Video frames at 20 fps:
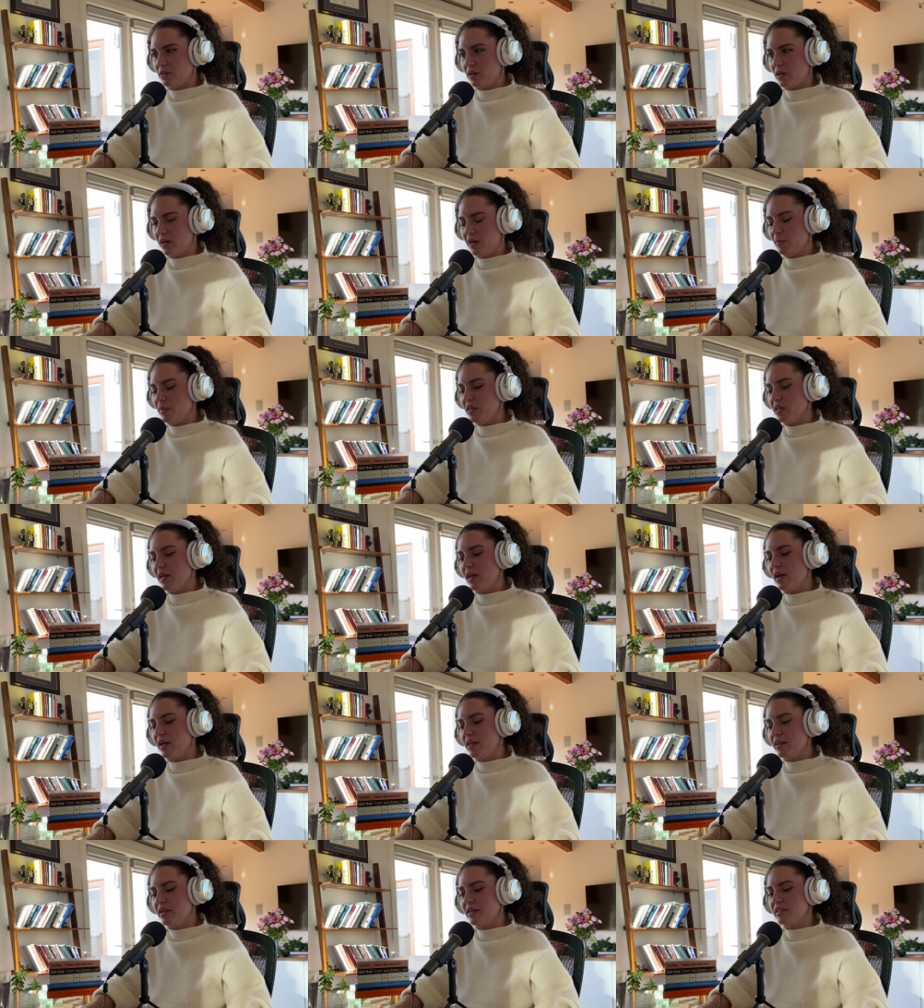I mean,
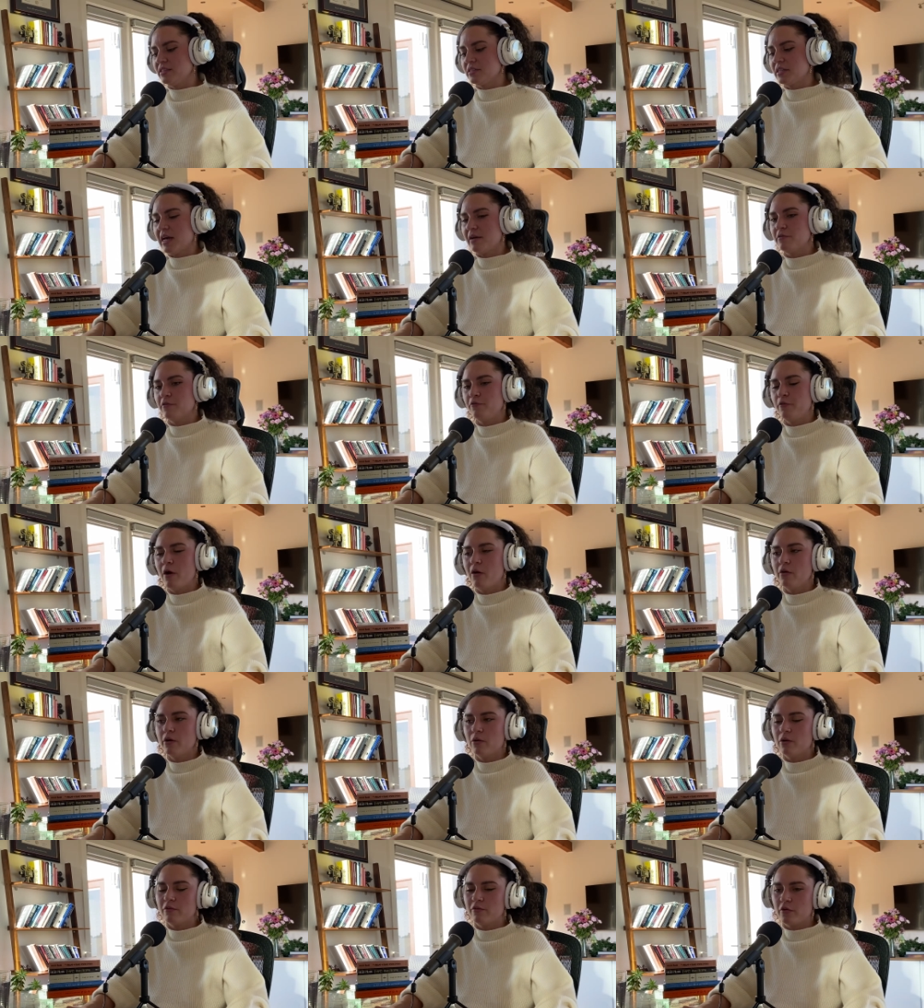he doesn't have a
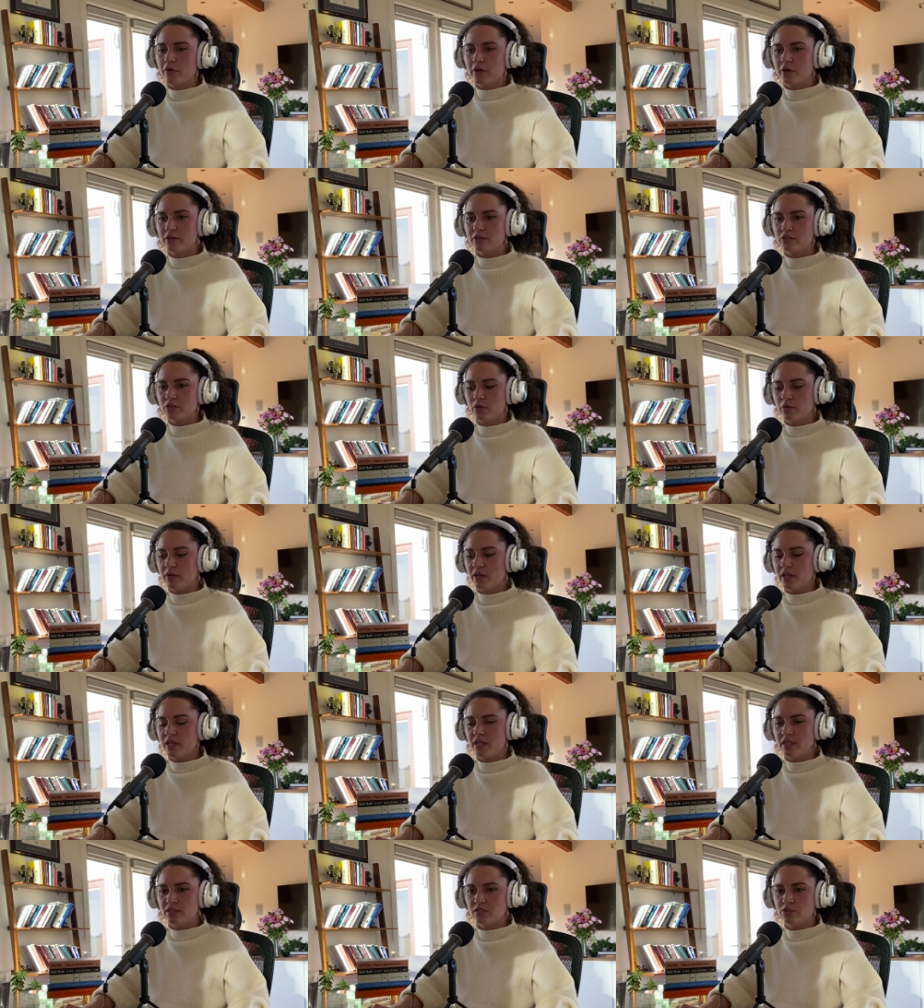photo of her, so
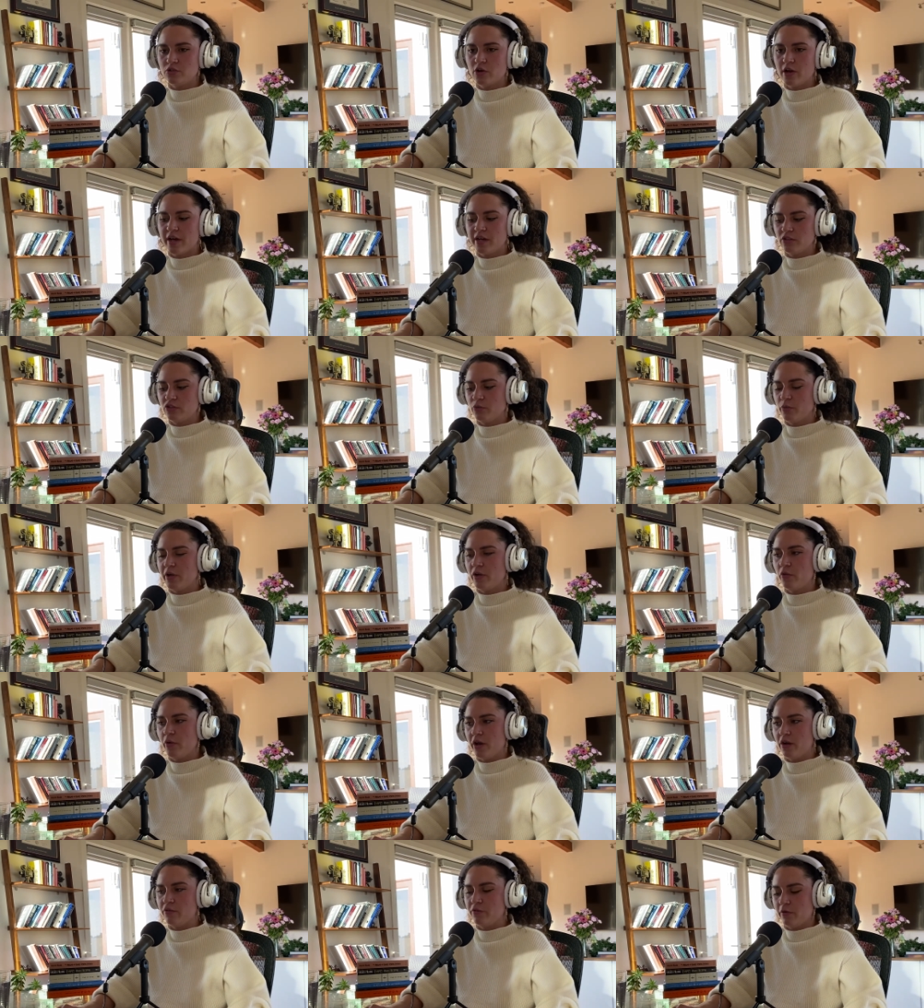he's trying to
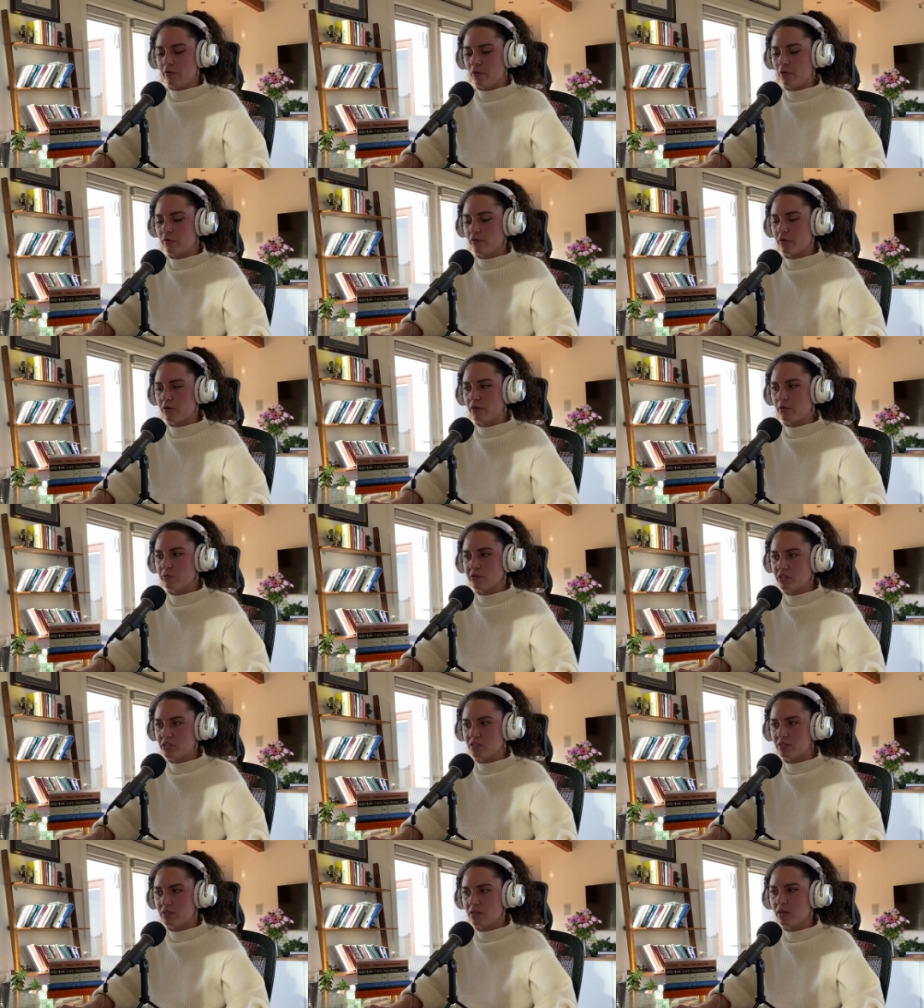recreate a photo of her, which
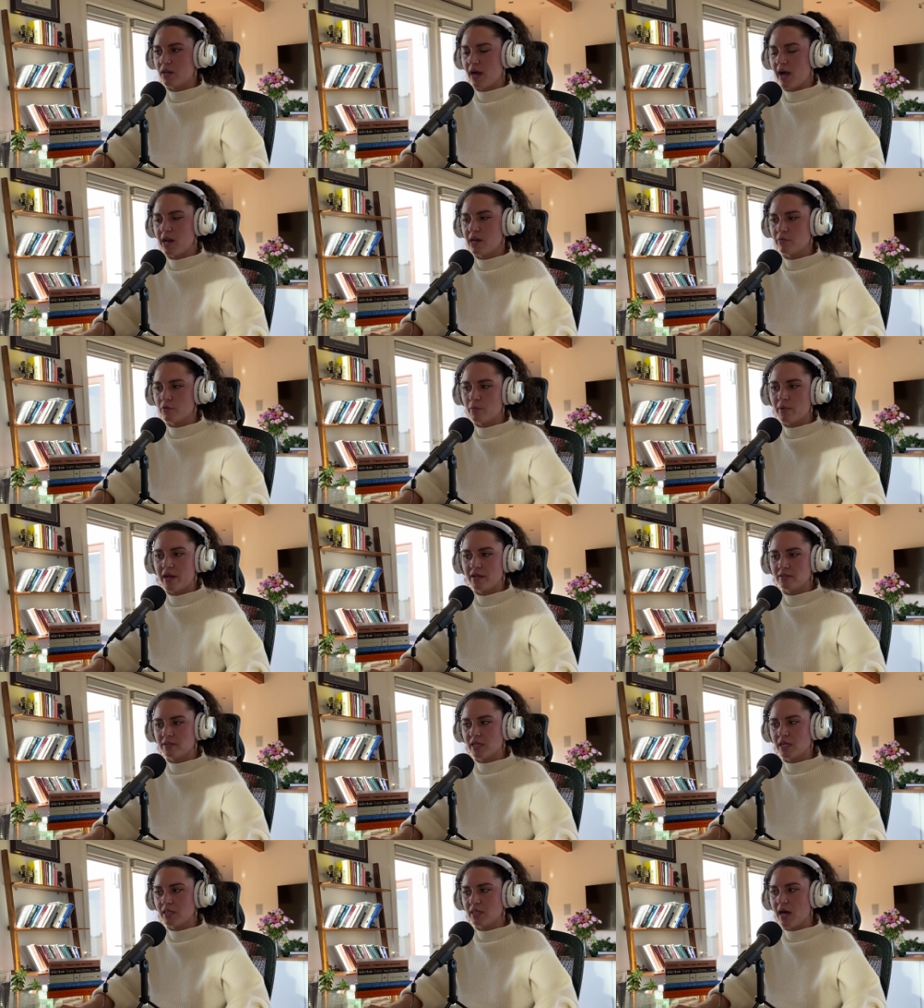is kind of
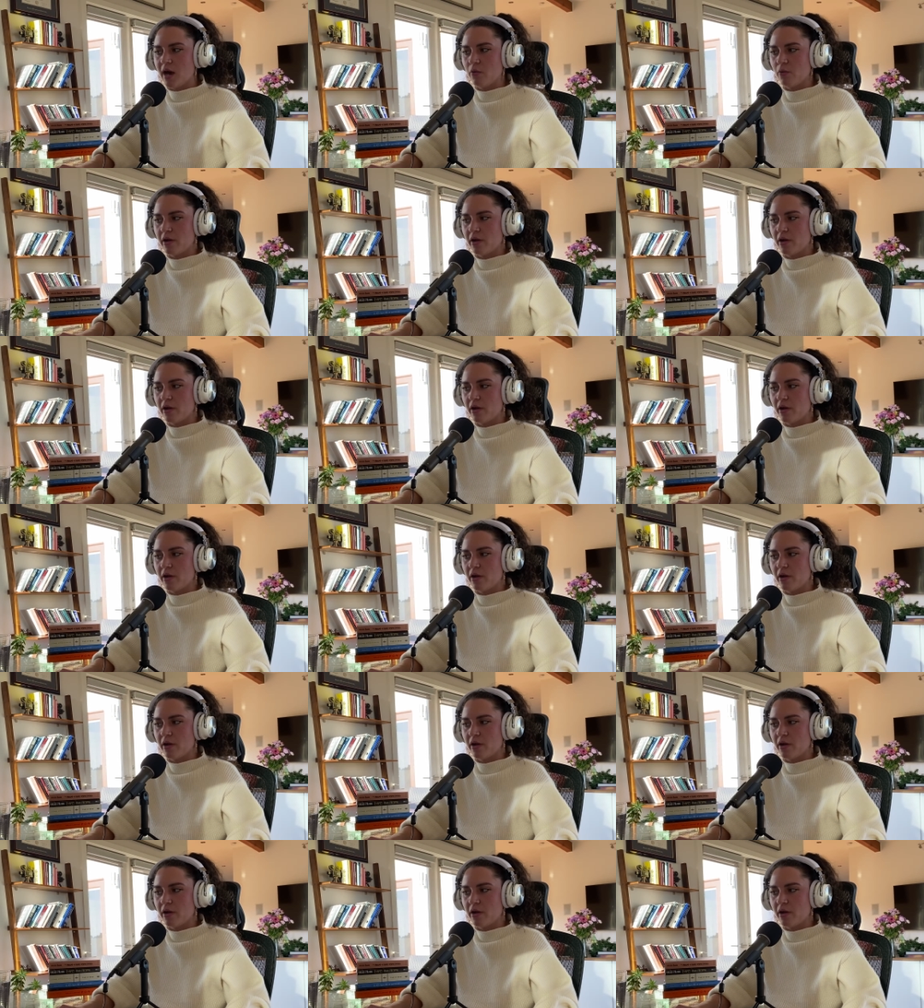romantic in that